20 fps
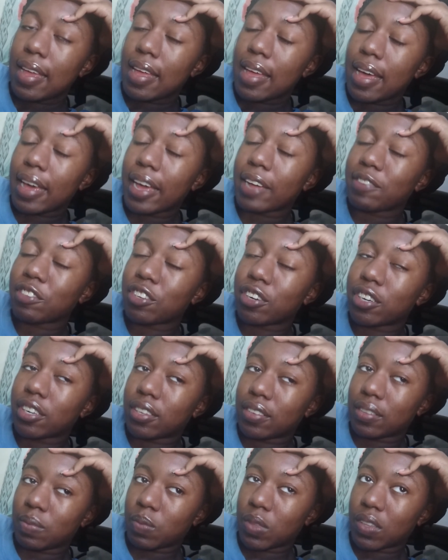I have started
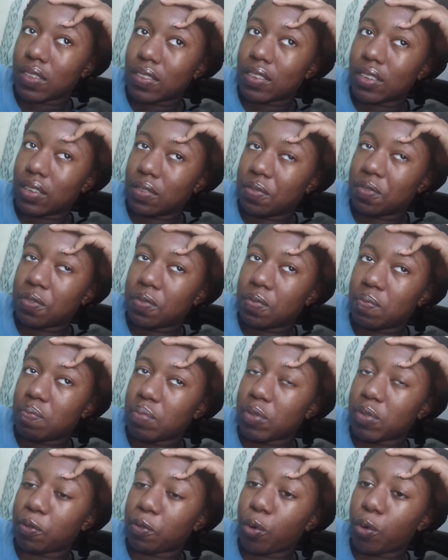some of this stuff
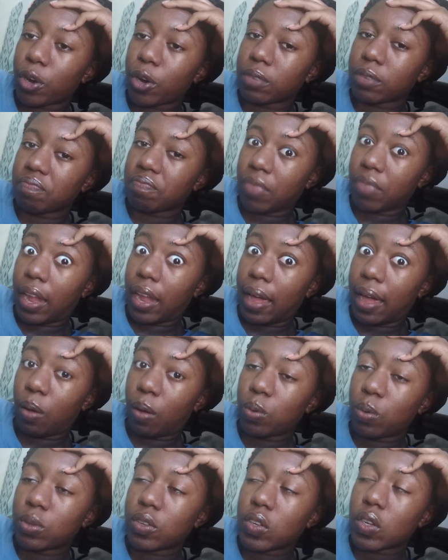before now,
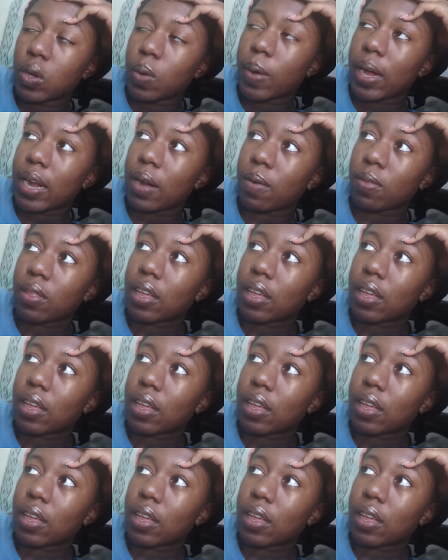so I don't.